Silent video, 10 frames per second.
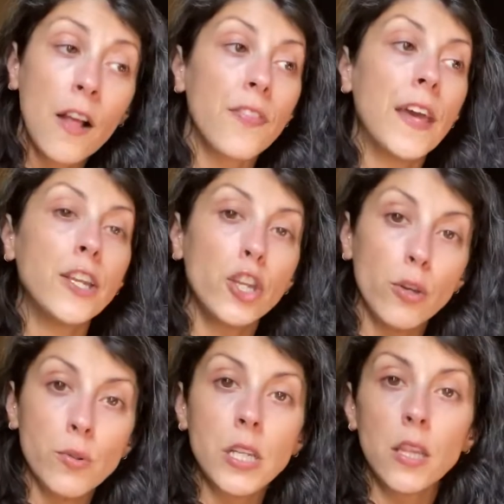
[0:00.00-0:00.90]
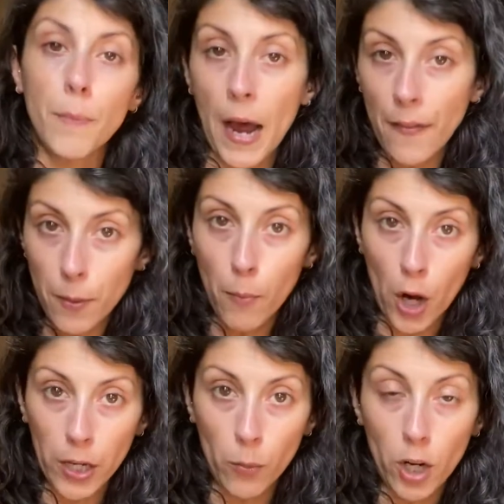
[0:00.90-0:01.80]
than using the Bath &
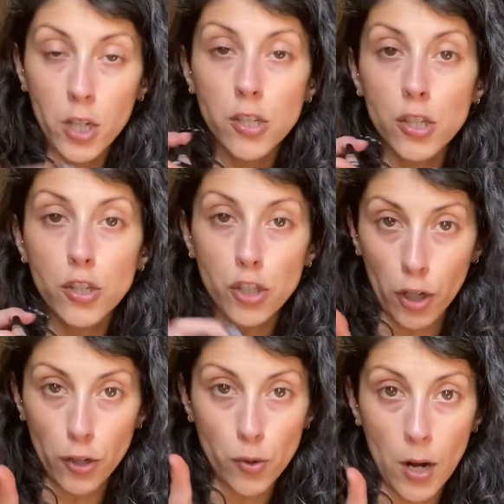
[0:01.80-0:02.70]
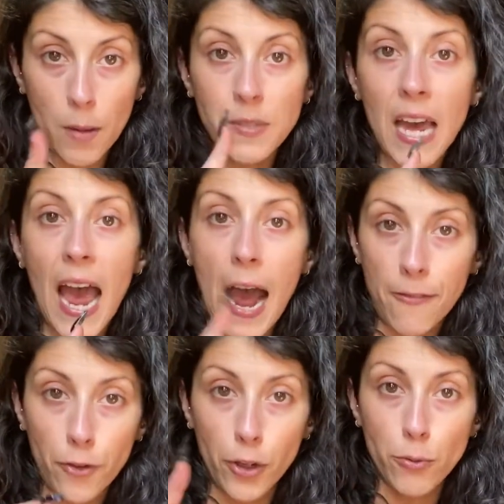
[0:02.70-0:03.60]
Body Works sugar scrubs
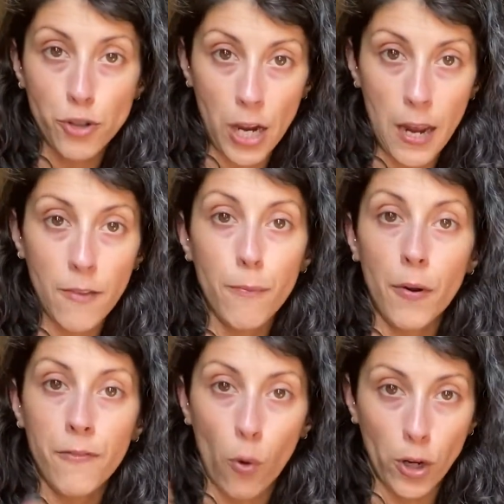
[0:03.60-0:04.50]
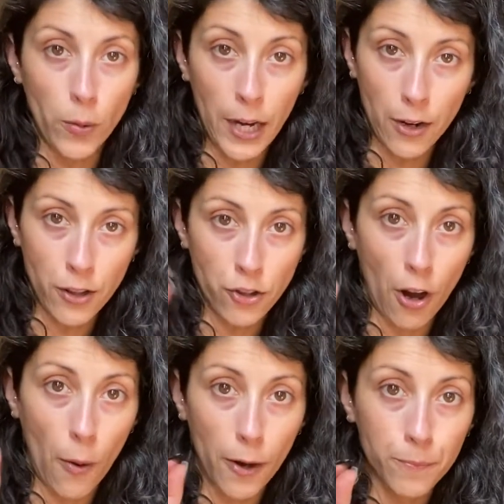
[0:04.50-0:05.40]
after you shave before you get out of the
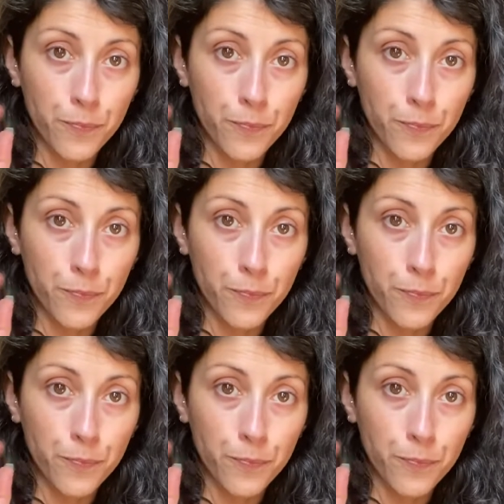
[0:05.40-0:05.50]
shower.